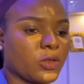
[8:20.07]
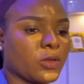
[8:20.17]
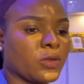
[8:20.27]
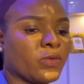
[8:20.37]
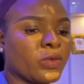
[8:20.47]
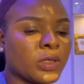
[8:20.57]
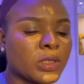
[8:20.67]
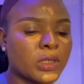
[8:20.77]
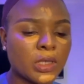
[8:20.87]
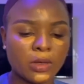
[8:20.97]
So for this
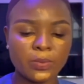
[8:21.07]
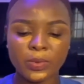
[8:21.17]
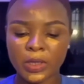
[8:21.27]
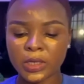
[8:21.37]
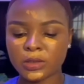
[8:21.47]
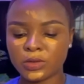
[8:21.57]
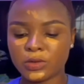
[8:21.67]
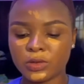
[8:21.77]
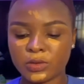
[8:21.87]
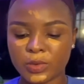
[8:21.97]
step, I like to
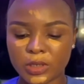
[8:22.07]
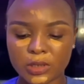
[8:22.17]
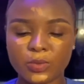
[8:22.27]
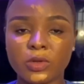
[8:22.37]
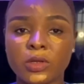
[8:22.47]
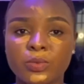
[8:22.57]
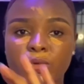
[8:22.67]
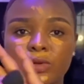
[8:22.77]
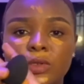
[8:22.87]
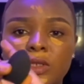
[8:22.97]
use my smaller
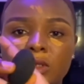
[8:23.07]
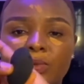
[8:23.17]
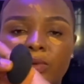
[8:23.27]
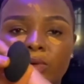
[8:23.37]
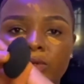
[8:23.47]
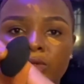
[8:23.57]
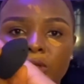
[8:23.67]
beauty sponge.